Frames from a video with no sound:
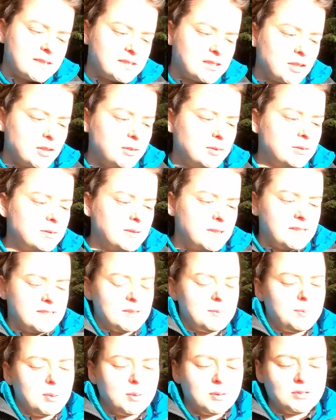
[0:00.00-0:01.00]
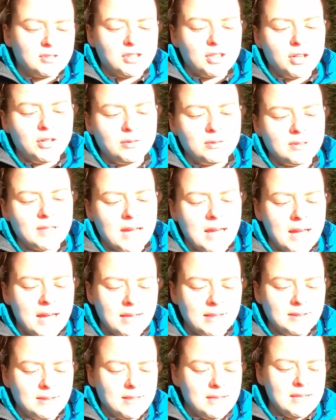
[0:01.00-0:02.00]
So it's important to note
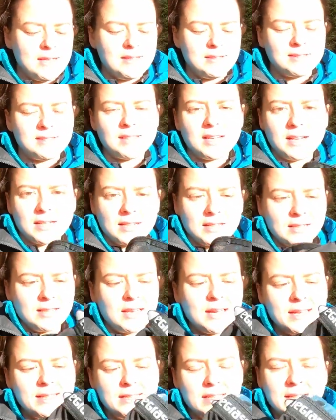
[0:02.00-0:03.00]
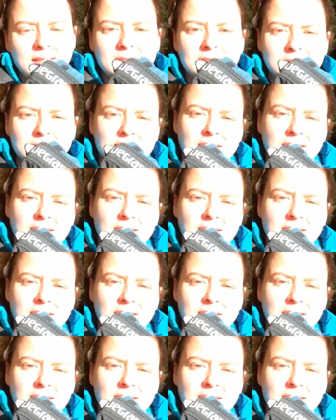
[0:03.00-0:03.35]
that the silicone liner